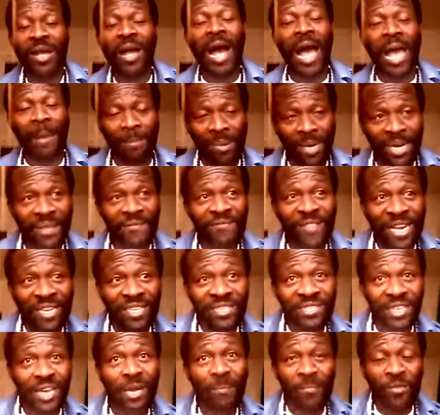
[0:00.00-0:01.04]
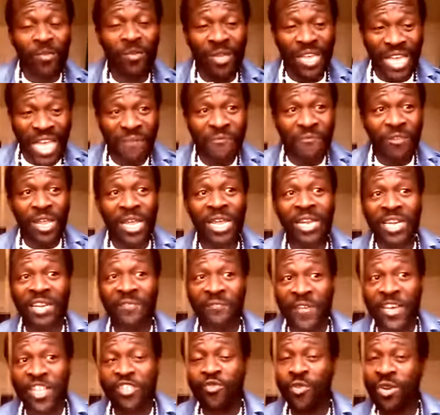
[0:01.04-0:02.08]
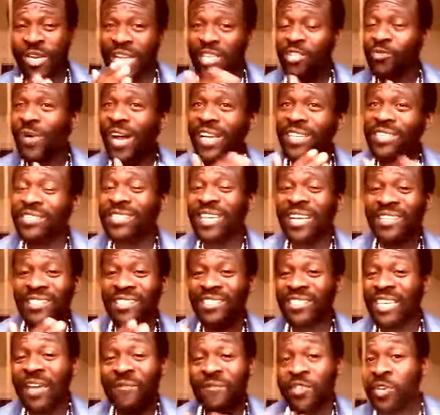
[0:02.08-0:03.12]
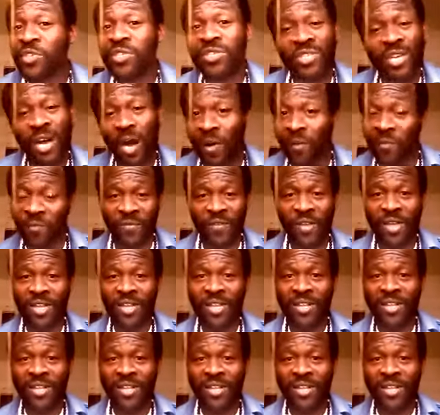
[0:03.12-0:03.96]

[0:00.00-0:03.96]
I believe that it's up to every individual. That's why it said, save yourself.